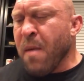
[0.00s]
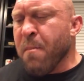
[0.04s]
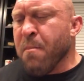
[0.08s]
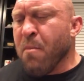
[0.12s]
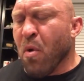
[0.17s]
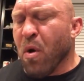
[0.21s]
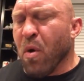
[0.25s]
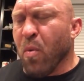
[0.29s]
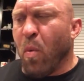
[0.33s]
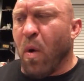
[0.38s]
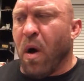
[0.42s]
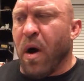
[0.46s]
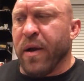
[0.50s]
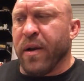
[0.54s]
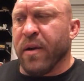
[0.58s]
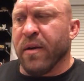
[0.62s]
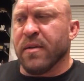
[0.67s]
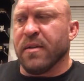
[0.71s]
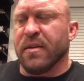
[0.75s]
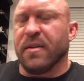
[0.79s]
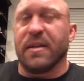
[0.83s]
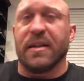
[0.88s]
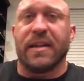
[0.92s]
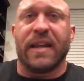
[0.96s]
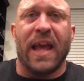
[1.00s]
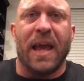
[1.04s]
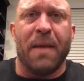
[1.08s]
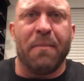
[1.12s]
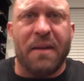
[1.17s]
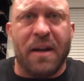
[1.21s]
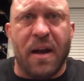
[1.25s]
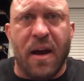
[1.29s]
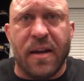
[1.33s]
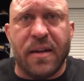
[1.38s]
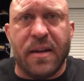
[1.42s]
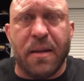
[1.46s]
more water. The
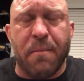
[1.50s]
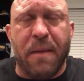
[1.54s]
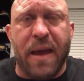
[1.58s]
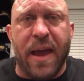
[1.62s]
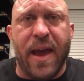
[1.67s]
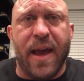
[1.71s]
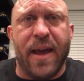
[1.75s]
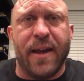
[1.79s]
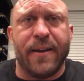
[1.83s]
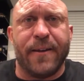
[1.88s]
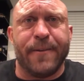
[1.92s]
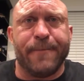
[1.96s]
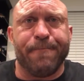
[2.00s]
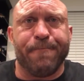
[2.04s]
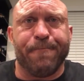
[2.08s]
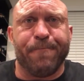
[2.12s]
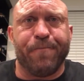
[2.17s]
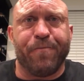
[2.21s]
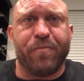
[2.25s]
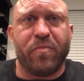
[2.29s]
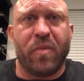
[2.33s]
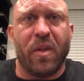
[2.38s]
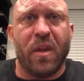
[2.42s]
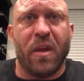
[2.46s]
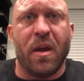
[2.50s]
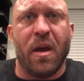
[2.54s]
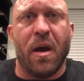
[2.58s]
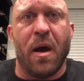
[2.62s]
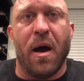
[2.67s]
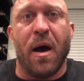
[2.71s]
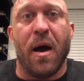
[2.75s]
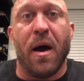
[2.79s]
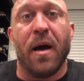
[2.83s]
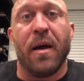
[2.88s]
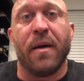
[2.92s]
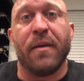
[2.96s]
Damon on demand
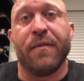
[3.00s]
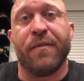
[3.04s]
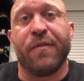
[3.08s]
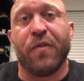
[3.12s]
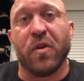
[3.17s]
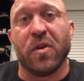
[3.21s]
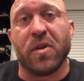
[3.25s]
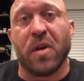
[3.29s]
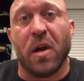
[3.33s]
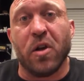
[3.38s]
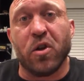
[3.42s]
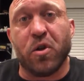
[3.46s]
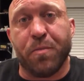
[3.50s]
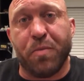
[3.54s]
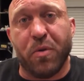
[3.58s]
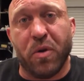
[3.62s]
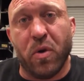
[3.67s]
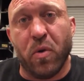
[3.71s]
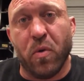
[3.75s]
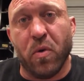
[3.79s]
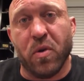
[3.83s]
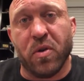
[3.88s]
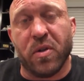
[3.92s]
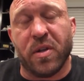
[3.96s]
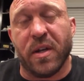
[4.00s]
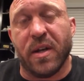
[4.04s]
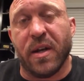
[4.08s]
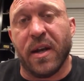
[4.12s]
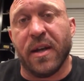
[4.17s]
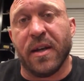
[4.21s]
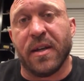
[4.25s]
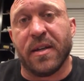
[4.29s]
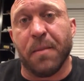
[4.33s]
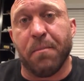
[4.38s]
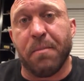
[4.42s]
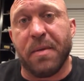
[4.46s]
for his entrepreneurs and
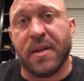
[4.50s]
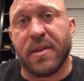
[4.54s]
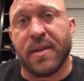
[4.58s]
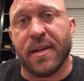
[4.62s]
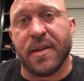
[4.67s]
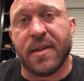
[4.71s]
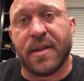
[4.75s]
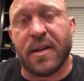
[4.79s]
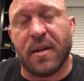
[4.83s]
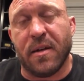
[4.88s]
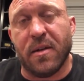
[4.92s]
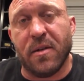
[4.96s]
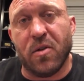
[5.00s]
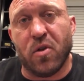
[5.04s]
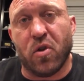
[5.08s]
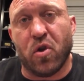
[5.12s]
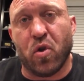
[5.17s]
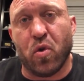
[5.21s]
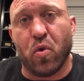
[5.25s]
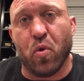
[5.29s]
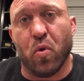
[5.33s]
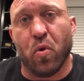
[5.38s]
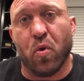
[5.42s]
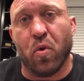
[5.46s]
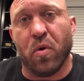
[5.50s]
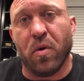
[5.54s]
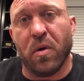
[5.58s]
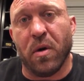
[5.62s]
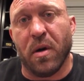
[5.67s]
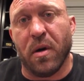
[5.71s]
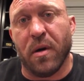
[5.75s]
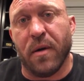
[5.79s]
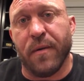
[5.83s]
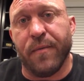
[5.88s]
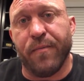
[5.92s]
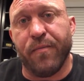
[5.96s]
it's a business
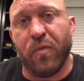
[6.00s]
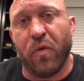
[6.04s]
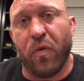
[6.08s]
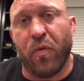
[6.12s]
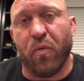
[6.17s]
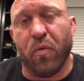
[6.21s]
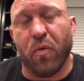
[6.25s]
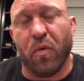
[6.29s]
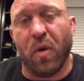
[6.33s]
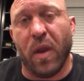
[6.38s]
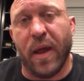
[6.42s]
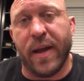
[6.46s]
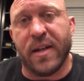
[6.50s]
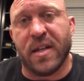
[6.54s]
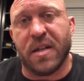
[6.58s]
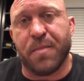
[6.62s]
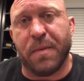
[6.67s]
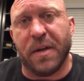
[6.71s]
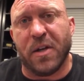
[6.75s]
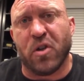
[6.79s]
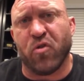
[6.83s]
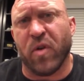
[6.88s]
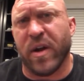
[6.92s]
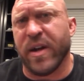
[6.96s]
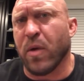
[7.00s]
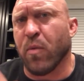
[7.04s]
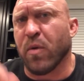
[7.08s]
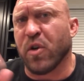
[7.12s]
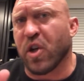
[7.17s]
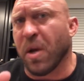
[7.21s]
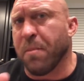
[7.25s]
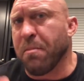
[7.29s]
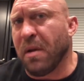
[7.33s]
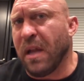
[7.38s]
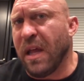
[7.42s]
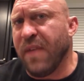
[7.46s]
school through Light Speed Training,
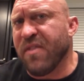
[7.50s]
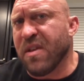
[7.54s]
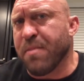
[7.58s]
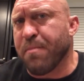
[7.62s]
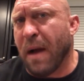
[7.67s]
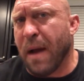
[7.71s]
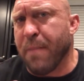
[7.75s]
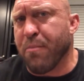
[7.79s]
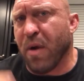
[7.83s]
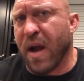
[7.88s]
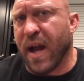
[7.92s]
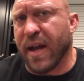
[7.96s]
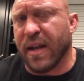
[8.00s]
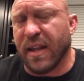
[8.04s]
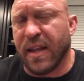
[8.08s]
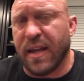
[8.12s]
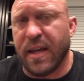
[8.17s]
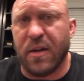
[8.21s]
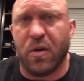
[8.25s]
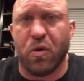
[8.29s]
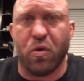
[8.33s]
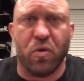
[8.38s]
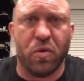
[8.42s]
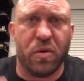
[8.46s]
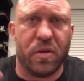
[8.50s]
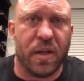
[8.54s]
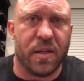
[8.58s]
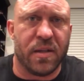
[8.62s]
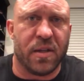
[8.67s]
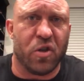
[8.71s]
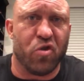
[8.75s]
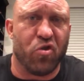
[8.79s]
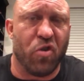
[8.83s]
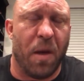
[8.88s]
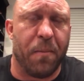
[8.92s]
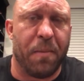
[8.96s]
which I believe is by Brad Lee, who does
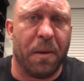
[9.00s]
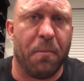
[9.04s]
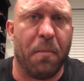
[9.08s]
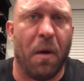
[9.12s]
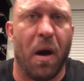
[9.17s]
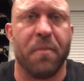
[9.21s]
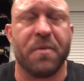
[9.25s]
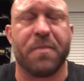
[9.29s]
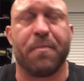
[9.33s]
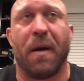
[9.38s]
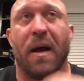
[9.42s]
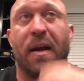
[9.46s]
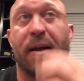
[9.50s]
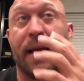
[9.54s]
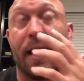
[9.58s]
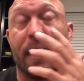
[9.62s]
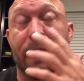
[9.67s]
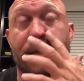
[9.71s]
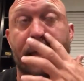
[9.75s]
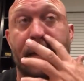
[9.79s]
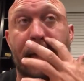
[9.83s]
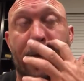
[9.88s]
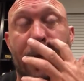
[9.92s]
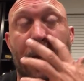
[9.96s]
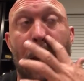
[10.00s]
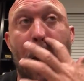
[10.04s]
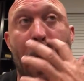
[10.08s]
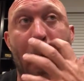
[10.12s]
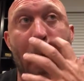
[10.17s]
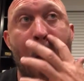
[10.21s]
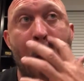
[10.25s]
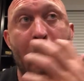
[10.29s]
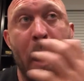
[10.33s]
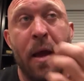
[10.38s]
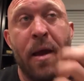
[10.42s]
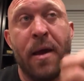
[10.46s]
the Dropping Bombs podcast that
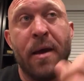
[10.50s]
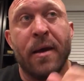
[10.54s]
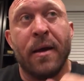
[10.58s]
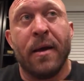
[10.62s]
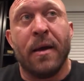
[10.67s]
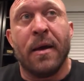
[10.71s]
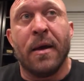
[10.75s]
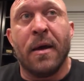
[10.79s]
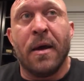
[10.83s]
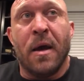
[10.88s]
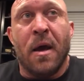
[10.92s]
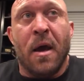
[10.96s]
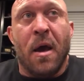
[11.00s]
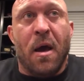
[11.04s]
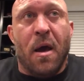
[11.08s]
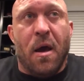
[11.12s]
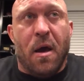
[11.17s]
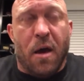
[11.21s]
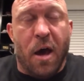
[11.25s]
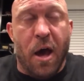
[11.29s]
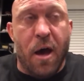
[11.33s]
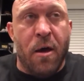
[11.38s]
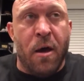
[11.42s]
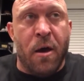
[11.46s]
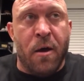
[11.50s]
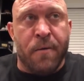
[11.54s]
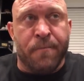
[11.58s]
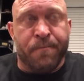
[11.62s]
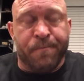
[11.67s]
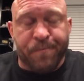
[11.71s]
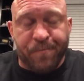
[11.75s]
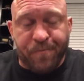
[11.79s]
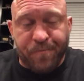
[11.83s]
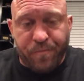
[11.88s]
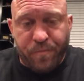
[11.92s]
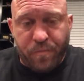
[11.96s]
I
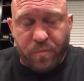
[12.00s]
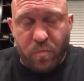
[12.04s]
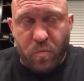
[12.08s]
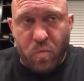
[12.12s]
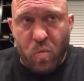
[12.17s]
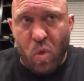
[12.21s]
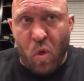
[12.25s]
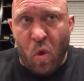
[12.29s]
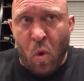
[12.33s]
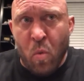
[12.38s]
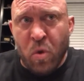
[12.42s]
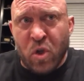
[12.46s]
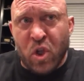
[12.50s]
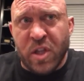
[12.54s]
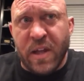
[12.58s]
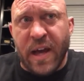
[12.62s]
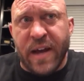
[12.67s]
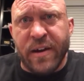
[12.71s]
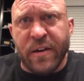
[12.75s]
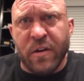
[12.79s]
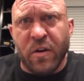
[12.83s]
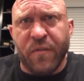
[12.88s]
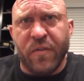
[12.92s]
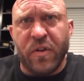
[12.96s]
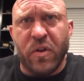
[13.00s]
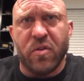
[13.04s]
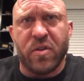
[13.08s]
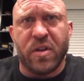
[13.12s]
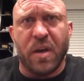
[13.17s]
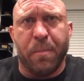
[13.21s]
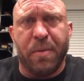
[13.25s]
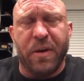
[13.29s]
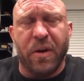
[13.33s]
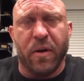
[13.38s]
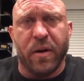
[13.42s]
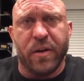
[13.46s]
did. Which that interview is
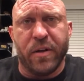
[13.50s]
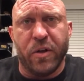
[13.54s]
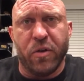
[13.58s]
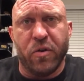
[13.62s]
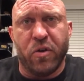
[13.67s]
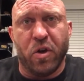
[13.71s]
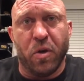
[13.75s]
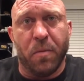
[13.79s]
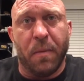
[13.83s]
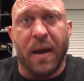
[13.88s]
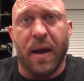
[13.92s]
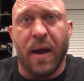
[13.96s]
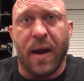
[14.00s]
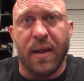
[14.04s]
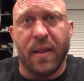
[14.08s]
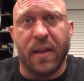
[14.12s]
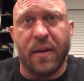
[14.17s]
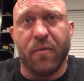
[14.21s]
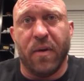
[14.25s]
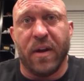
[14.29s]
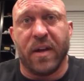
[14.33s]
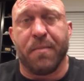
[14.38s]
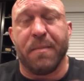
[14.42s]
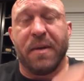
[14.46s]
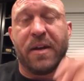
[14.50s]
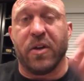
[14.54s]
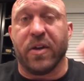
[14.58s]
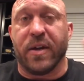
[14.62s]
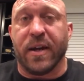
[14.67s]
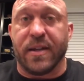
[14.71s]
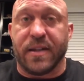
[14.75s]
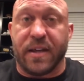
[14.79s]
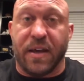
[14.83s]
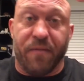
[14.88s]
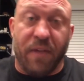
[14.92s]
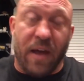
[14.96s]
up here on YouTube. I highly recommend you
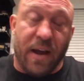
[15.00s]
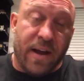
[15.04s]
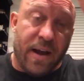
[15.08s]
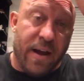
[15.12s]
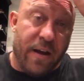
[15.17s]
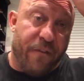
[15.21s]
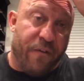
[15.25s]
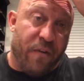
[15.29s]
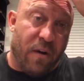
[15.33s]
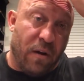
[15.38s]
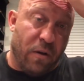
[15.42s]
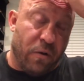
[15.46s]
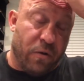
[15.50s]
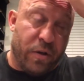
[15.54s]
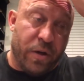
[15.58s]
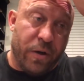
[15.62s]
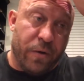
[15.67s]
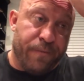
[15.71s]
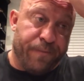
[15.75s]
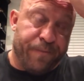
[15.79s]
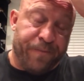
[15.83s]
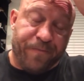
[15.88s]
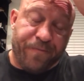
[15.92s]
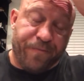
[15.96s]
guys give that guy a follow too.